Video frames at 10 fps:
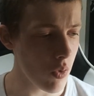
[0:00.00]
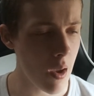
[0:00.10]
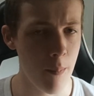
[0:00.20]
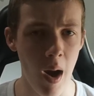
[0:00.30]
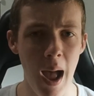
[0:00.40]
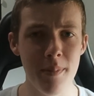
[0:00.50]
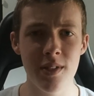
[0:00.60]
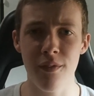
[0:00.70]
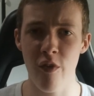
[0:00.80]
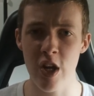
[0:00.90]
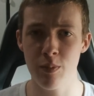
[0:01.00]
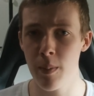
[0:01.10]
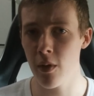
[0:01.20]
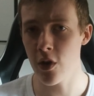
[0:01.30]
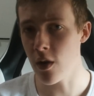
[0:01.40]
Perhaps the French
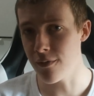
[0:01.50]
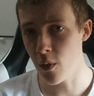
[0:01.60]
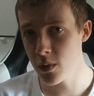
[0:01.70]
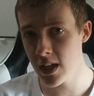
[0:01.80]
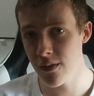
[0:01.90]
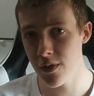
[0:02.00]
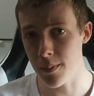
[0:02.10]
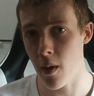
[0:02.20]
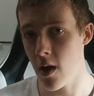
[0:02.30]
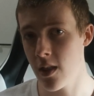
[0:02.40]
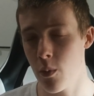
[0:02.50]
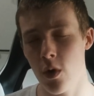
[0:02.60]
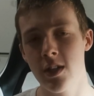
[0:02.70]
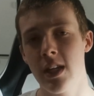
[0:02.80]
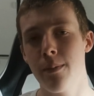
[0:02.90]
people are not voting for the party that
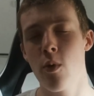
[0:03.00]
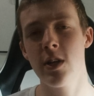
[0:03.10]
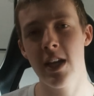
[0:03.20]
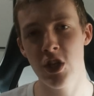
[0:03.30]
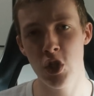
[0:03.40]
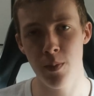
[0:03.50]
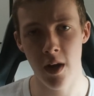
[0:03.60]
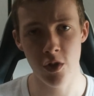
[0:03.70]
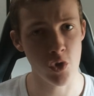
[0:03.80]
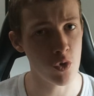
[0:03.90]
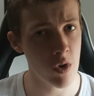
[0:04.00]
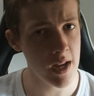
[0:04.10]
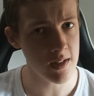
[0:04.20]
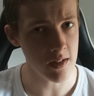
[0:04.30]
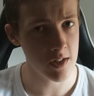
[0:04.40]
wants deportations because they're
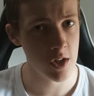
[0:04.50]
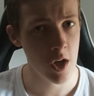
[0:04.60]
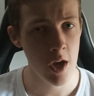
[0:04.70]
racist.